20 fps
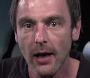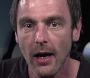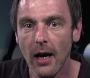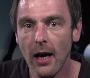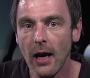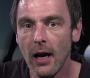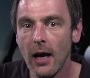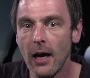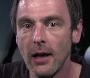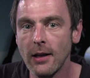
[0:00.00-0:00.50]

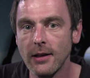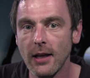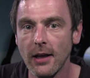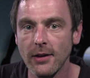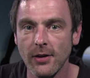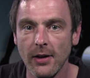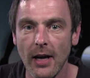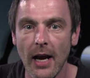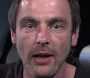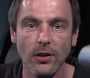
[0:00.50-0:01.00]
and
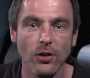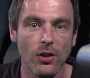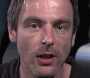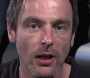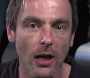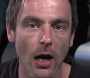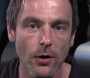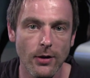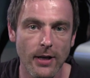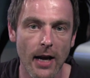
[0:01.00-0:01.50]
doesn't actually
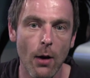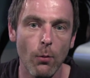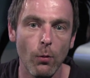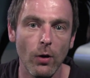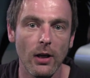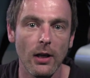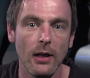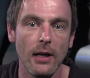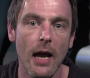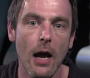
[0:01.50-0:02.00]
go down,
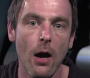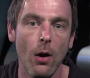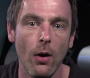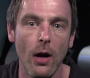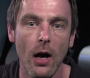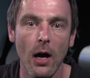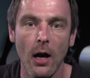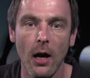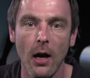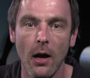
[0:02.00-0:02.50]
we can now
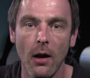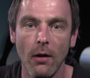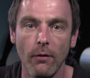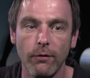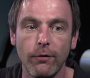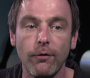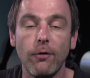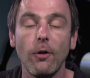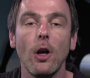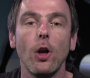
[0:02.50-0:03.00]

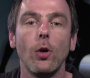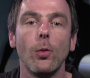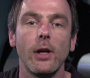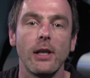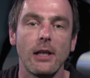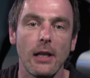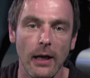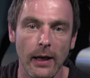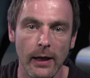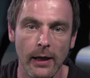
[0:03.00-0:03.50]

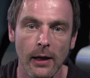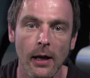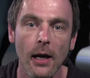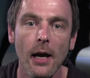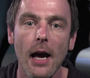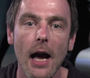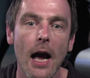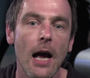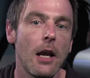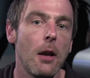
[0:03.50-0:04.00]
fluidly
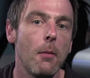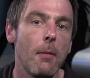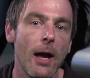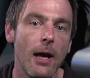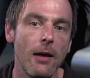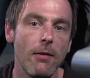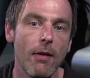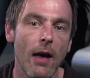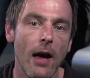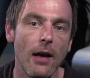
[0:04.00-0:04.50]

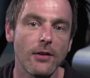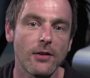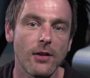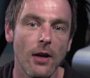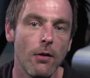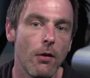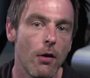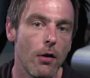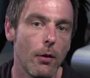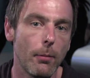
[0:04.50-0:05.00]
animate that
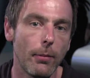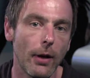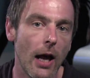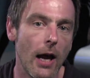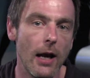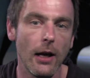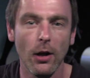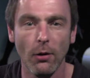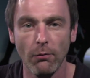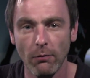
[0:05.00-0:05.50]
so that the
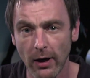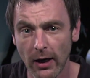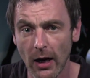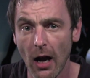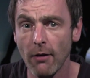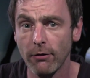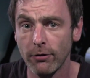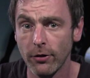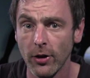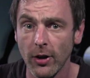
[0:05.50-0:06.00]
player can
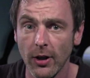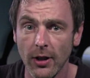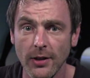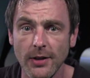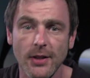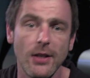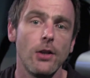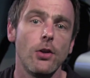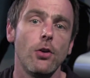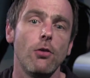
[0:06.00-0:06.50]
recover and
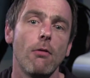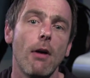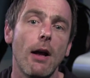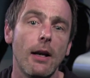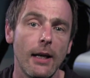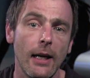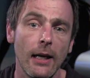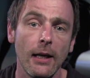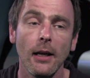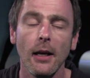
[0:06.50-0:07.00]
continue
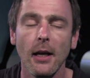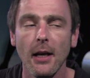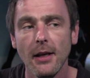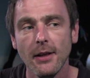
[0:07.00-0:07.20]
running.